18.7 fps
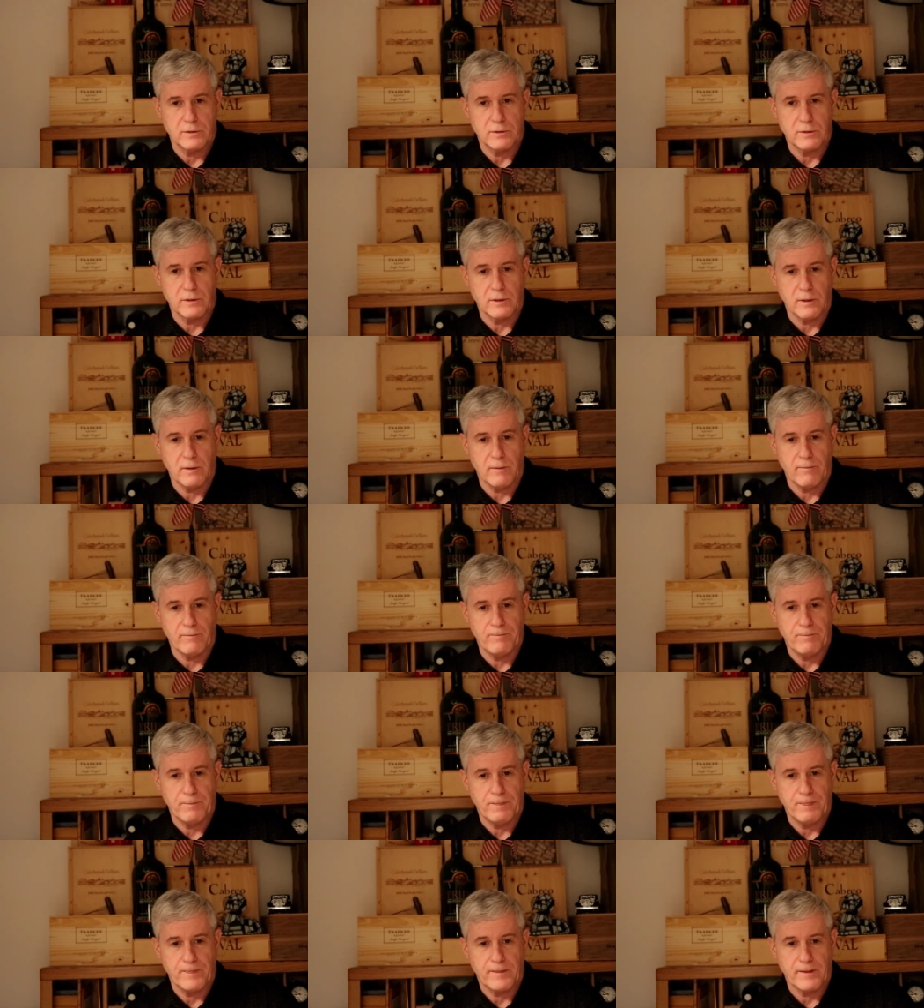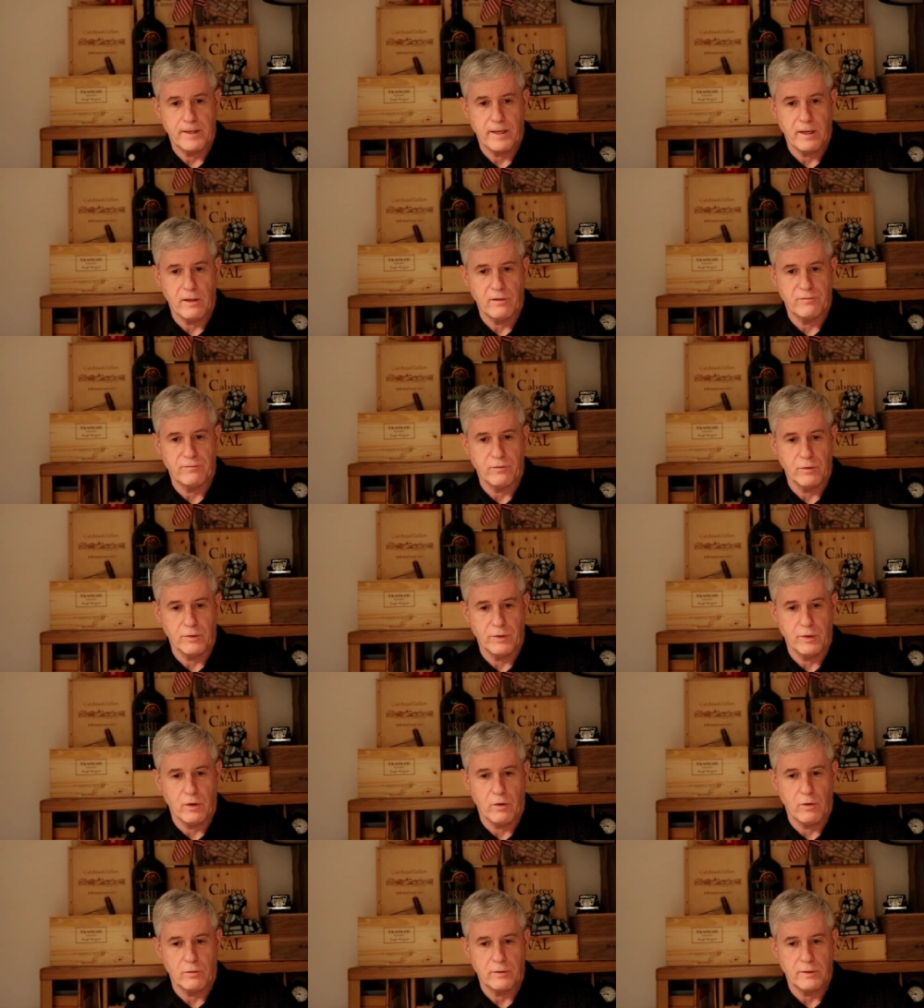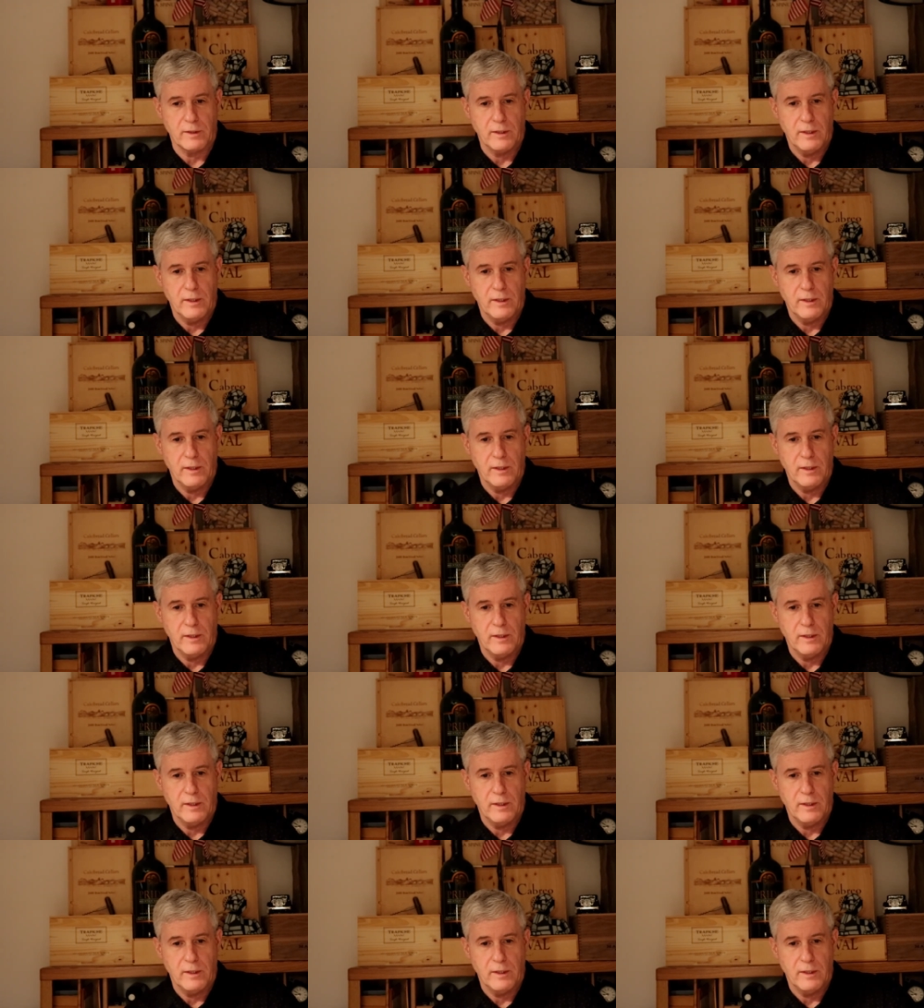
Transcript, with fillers: Um, California oak.